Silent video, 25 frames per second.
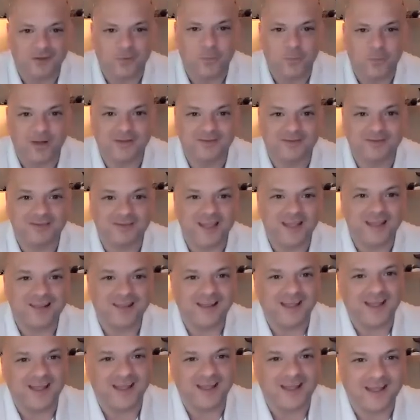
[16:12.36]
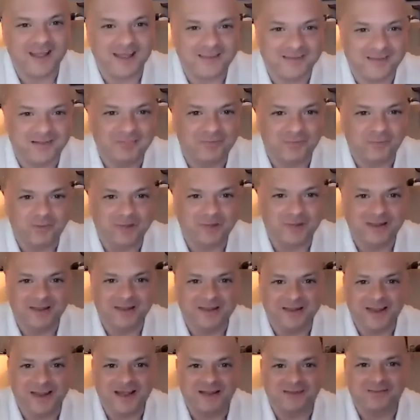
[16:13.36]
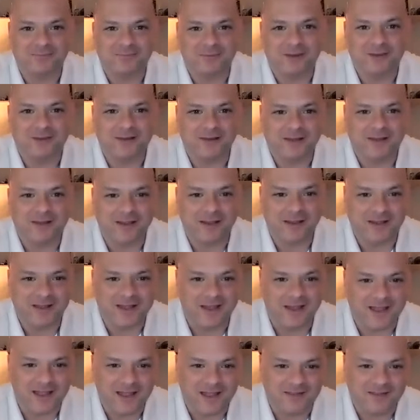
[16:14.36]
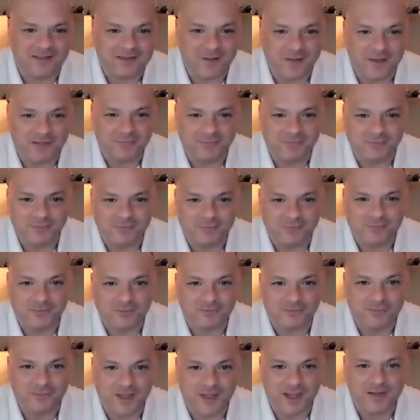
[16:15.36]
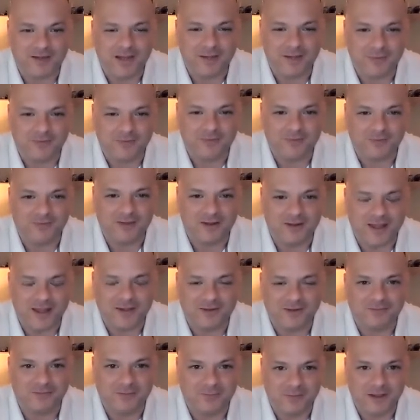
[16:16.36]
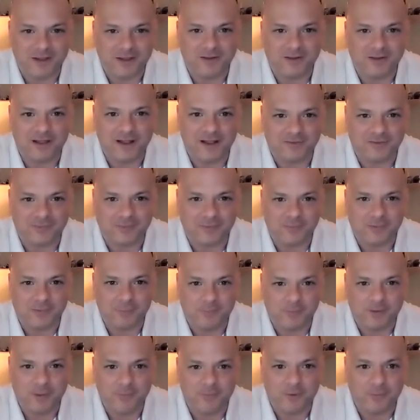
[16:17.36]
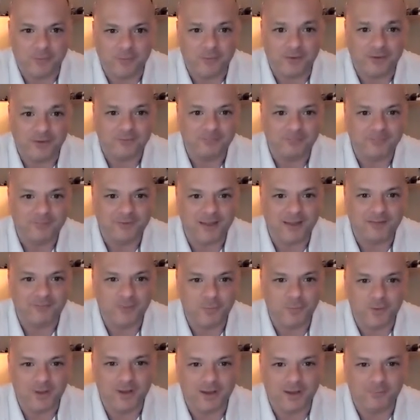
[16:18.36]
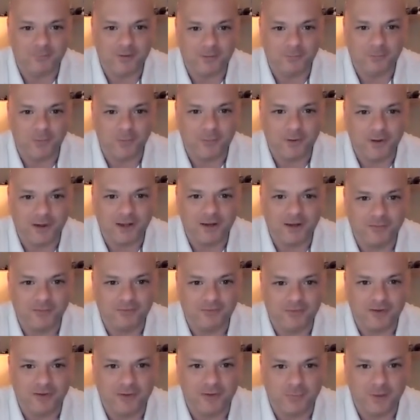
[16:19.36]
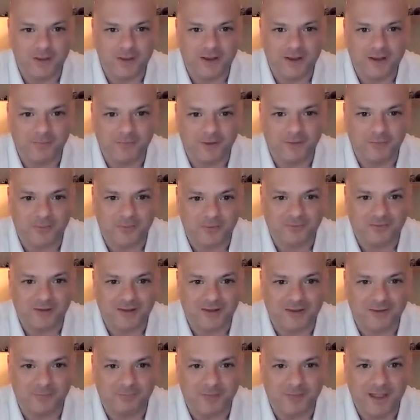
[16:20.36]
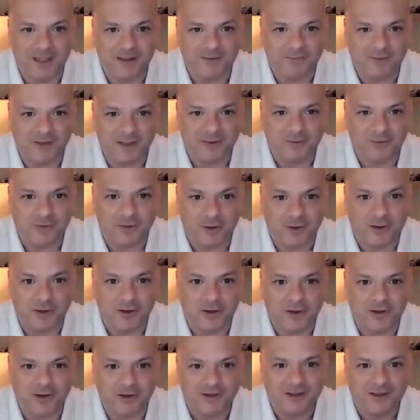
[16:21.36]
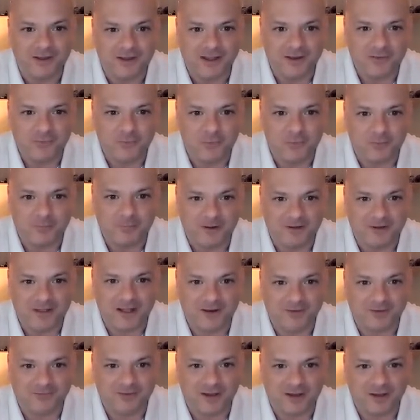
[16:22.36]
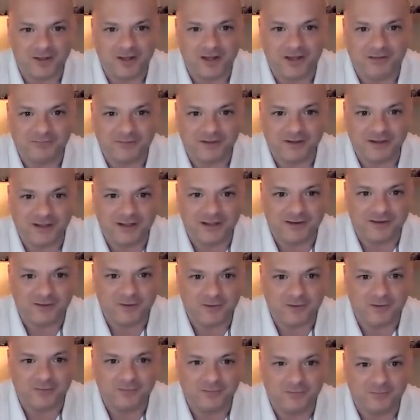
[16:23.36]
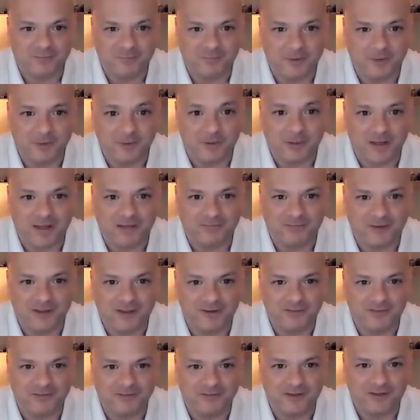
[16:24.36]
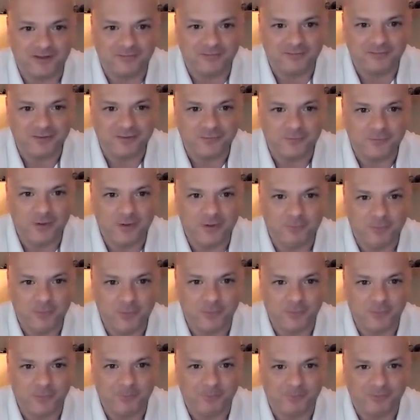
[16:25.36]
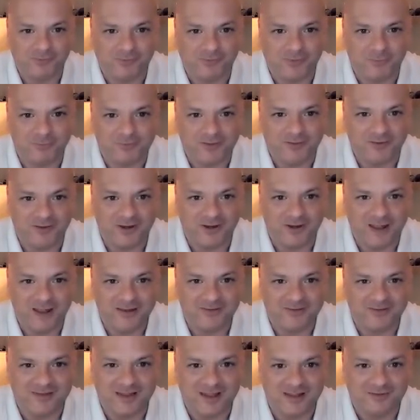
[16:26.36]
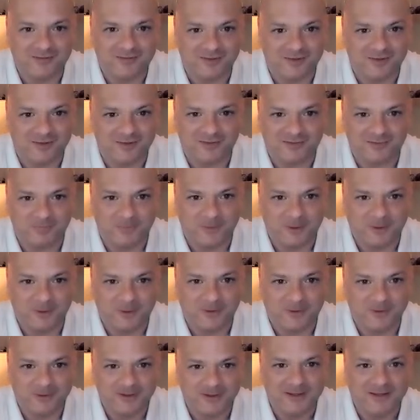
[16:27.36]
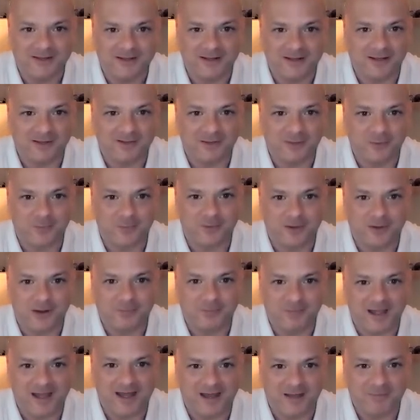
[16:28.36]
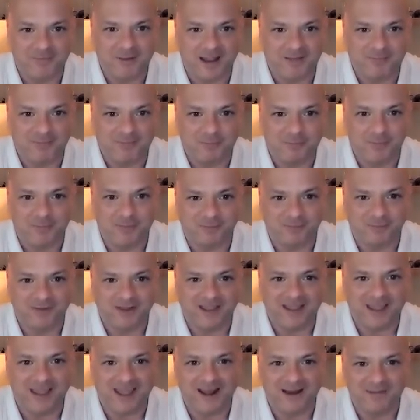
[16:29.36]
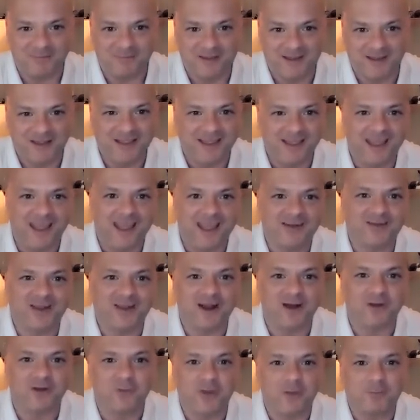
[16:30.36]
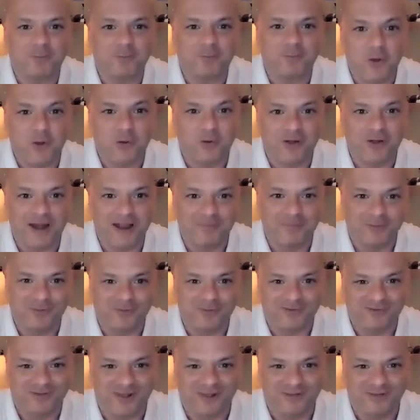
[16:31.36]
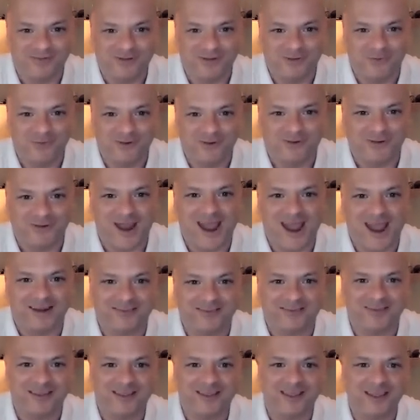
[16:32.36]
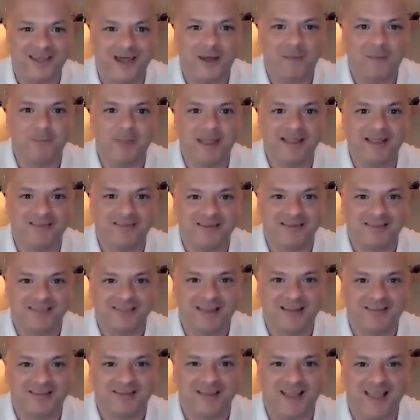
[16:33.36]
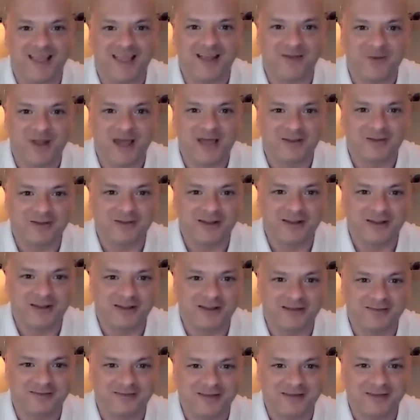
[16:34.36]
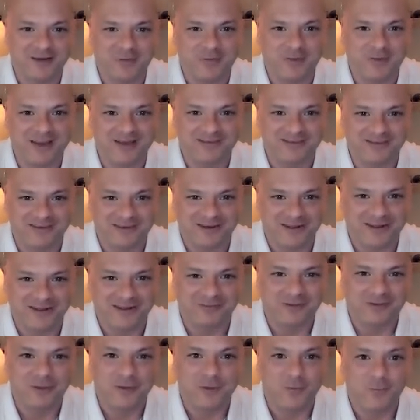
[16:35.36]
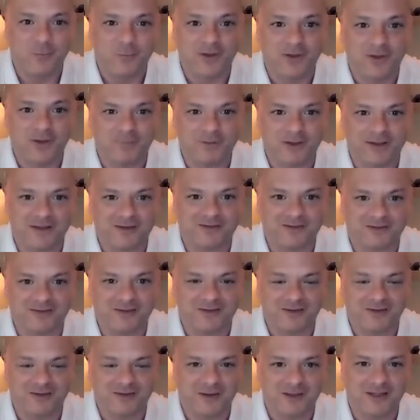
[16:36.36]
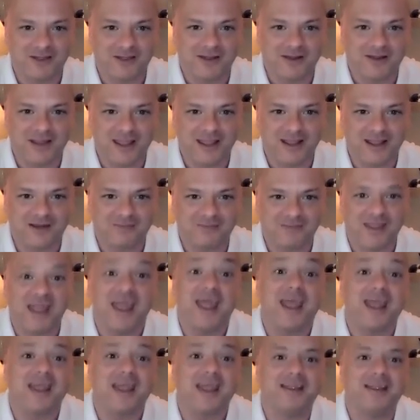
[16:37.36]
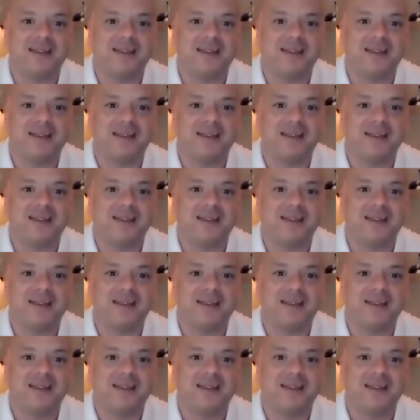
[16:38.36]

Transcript: well said. I love the way that's been. That's how I feel too. I always use the analogy with my clients or with people I work with, that if you wake up in the morning and you feel like you wake up on the wrong side of the bed, and you get in your car and you order McDonald's to get coffee, and you notice you spilled the coffee on yourself, reprogram the script in your head and say, it's just a spill, nothing to worry about. I'm going to have a beautiful day ahead of me, and try to reprogram yourself so you attract amazing things ahead rather than a continuation of what could be considered a negative day.